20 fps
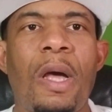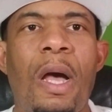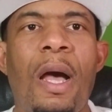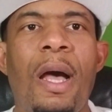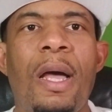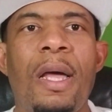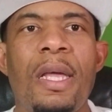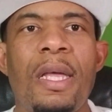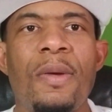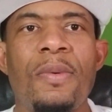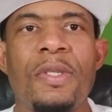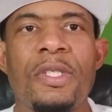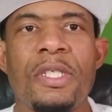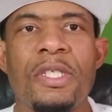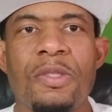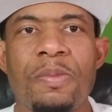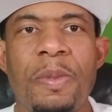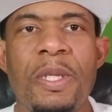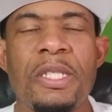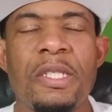It was a
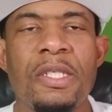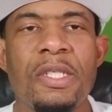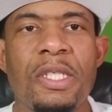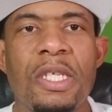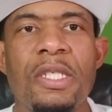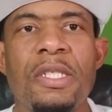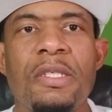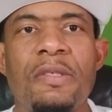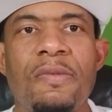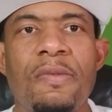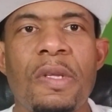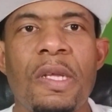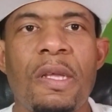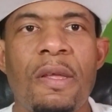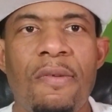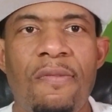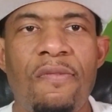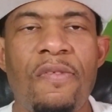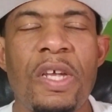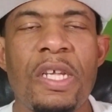split decision
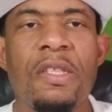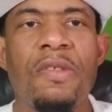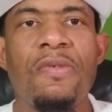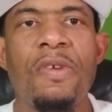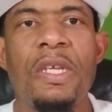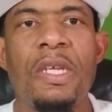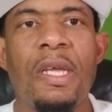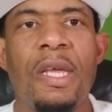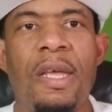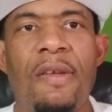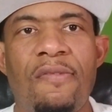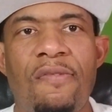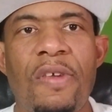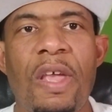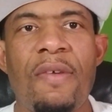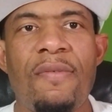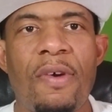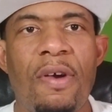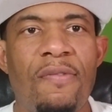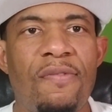victory in
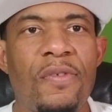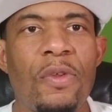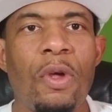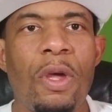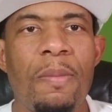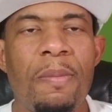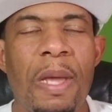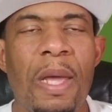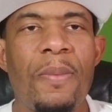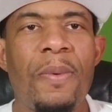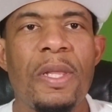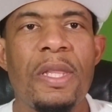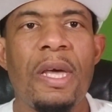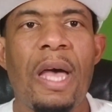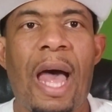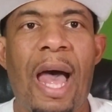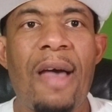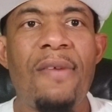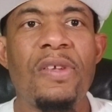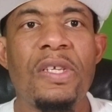favor of Floyd Mayweather,
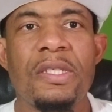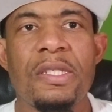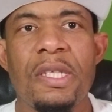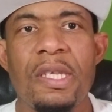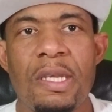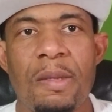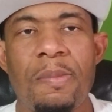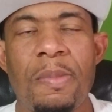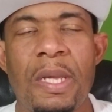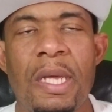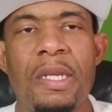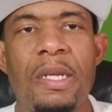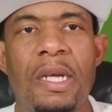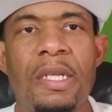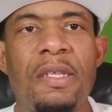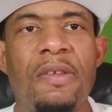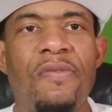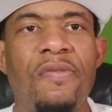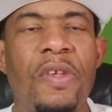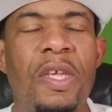obviously being
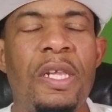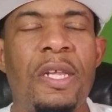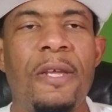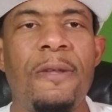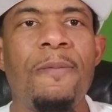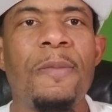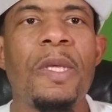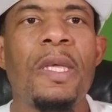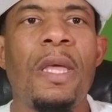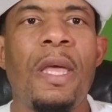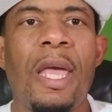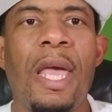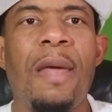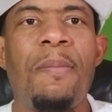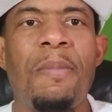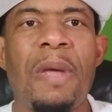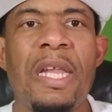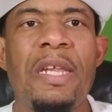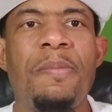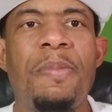undefeated.
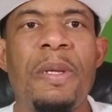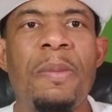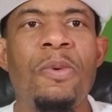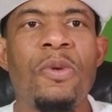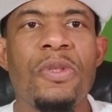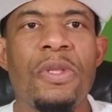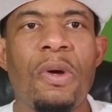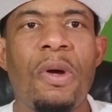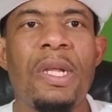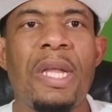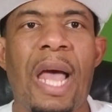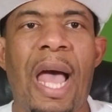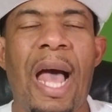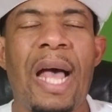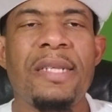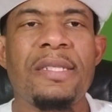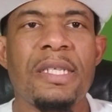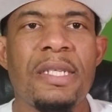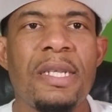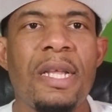And many people thought that
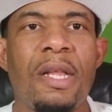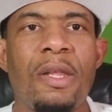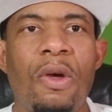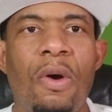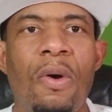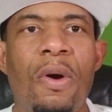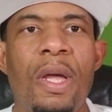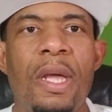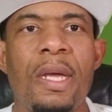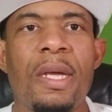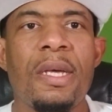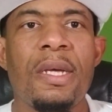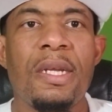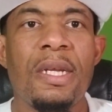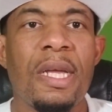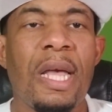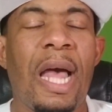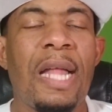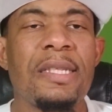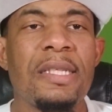Oscar De La Hoya could
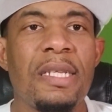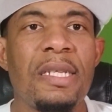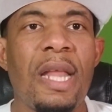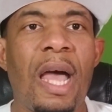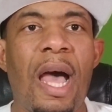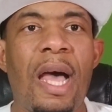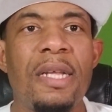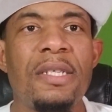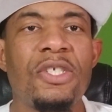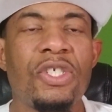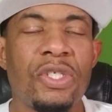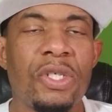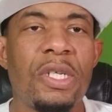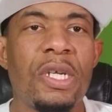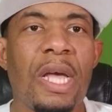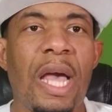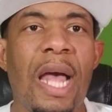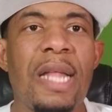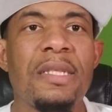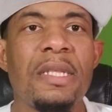have got the nod, should
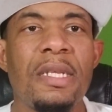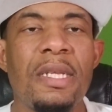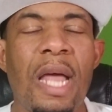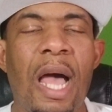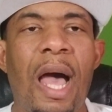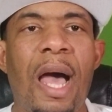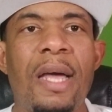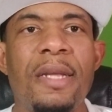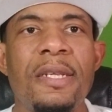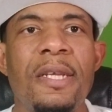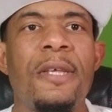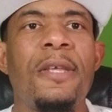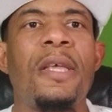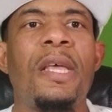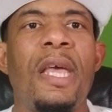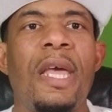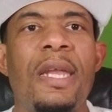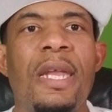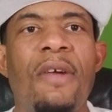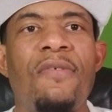have got the nod,
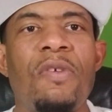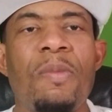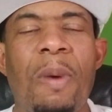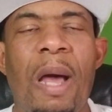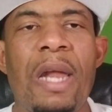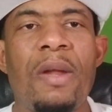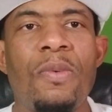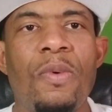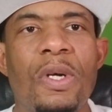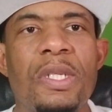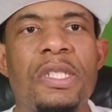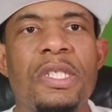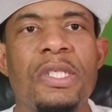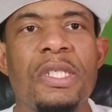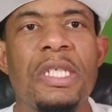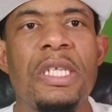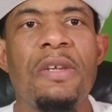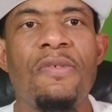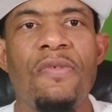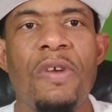and everybody wanted to
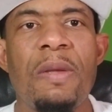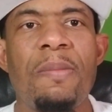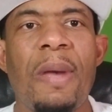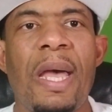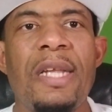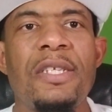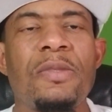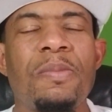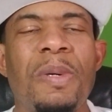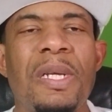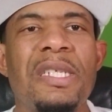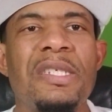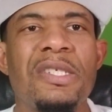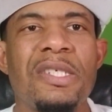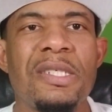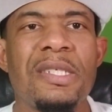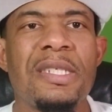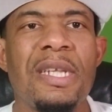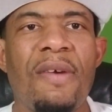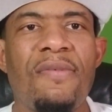see the rematch, but it
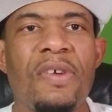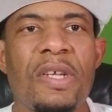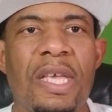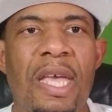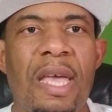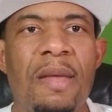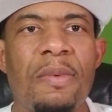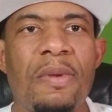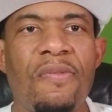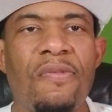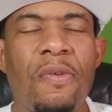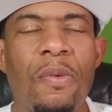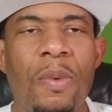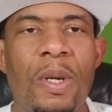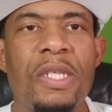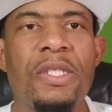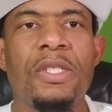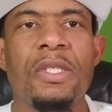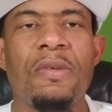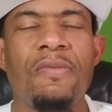just never came to
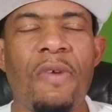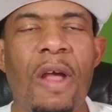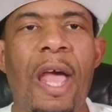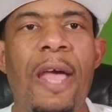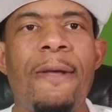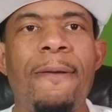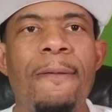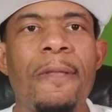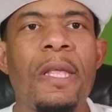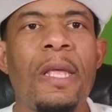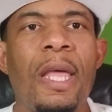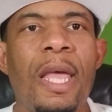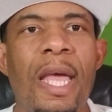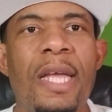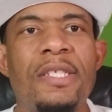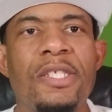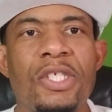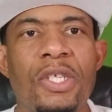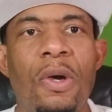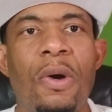fruition, right?
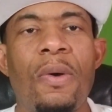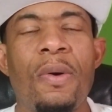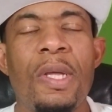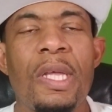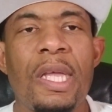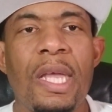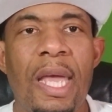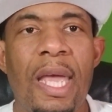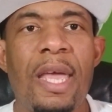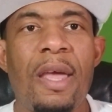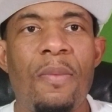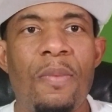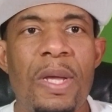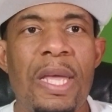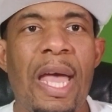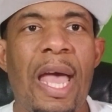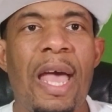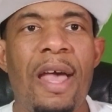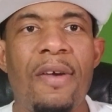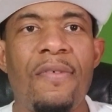And so here
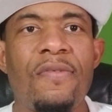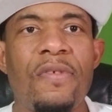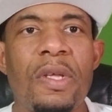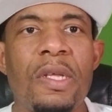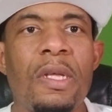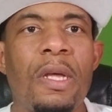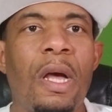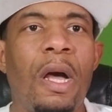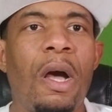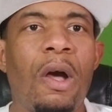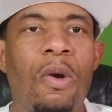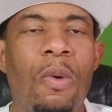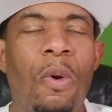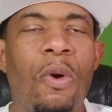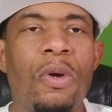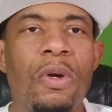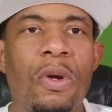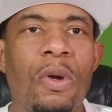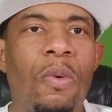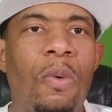we have a
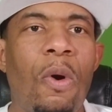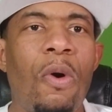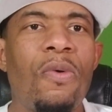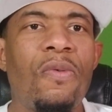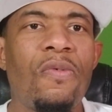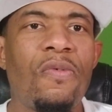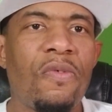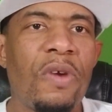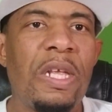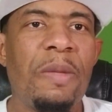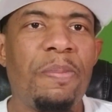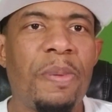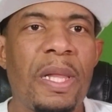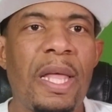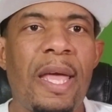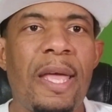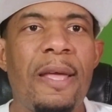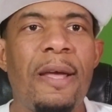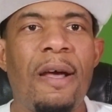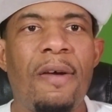quote-unquote
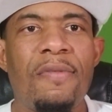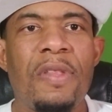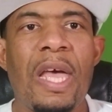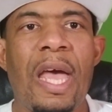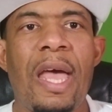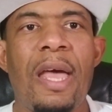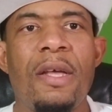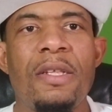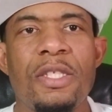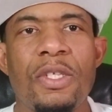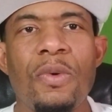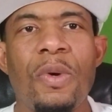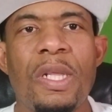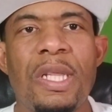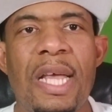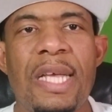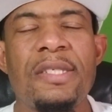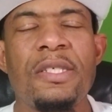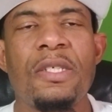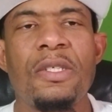replay of that. To a
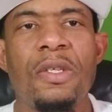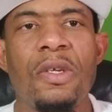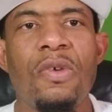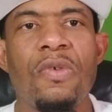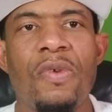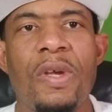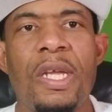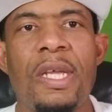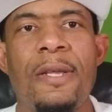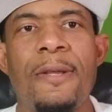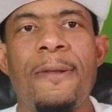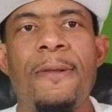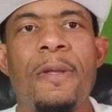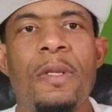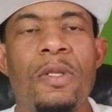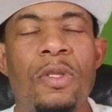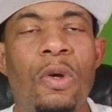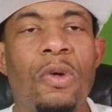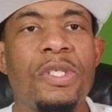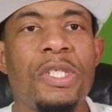lesser degree,
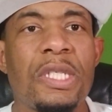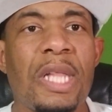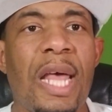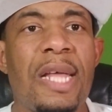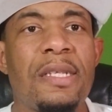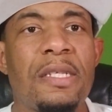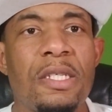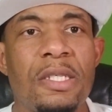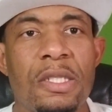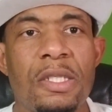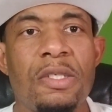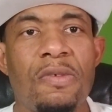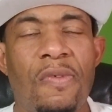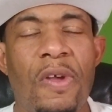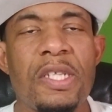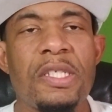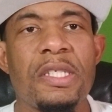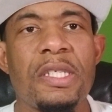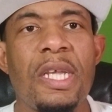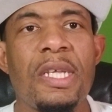no slight to
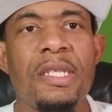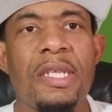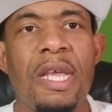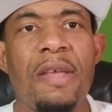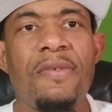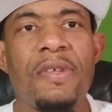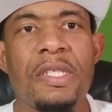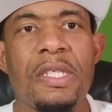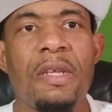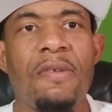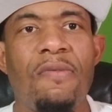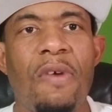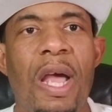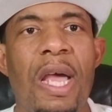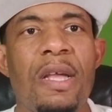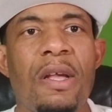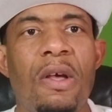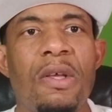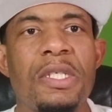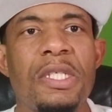Gervonta Tank Davis and
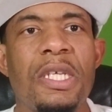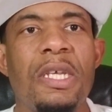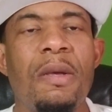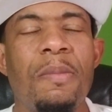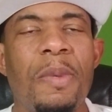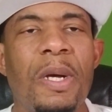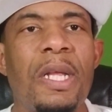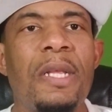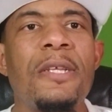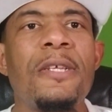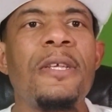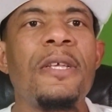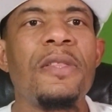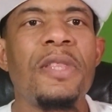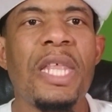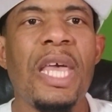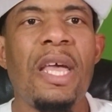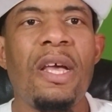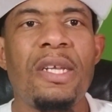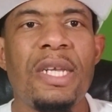Ryan Garcia, but
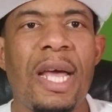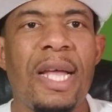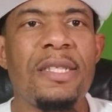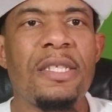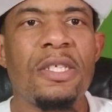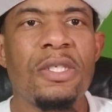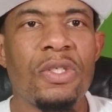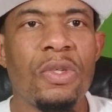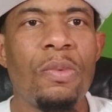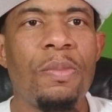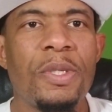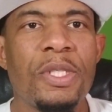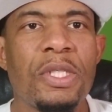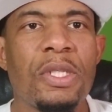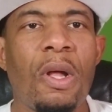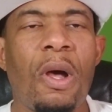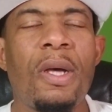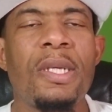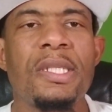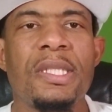they are not the
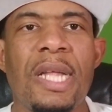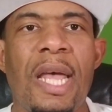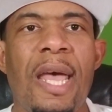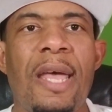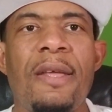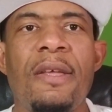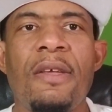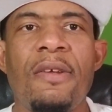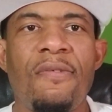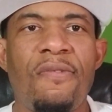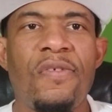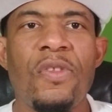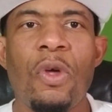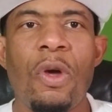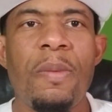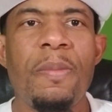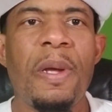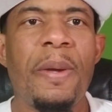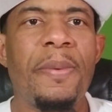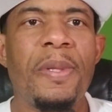superstars that
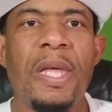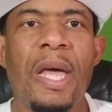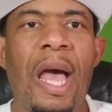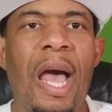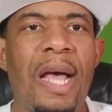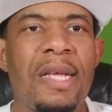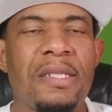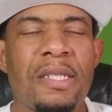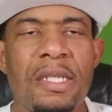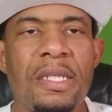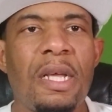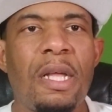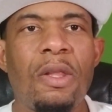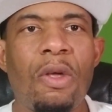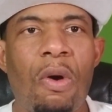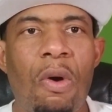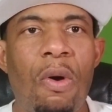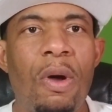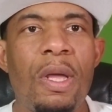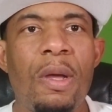Floyd Mayweather and Oscar De
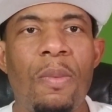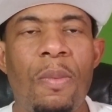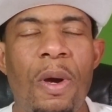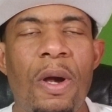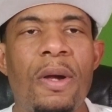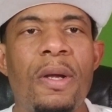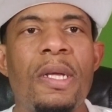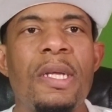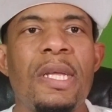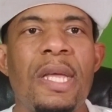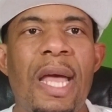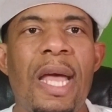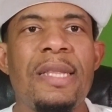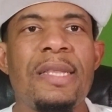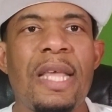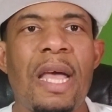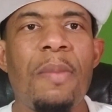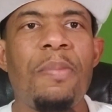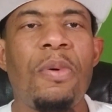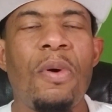La Hoya were at
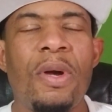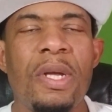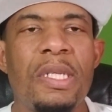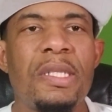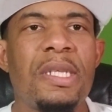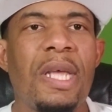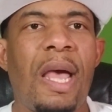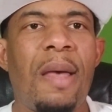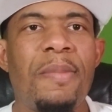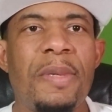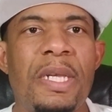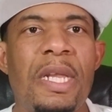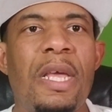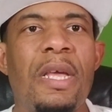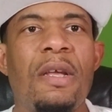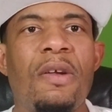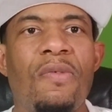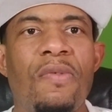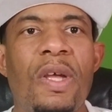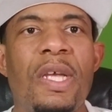that point in time in their
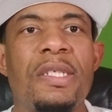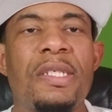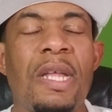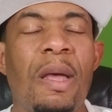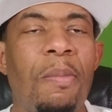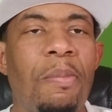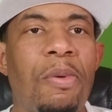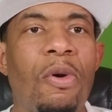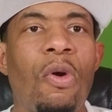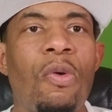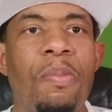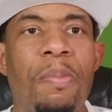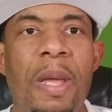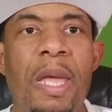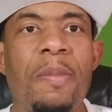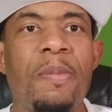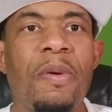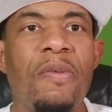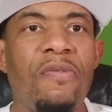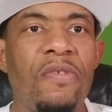careers that broke
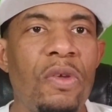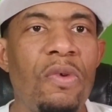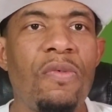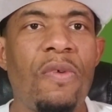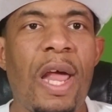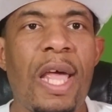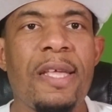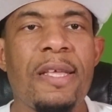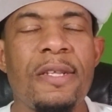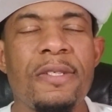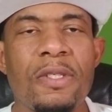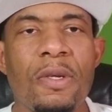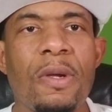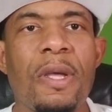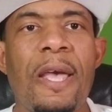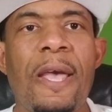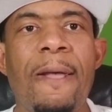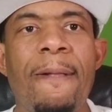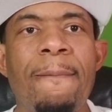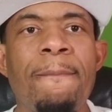pay-per-view records,
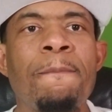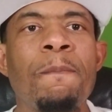okay?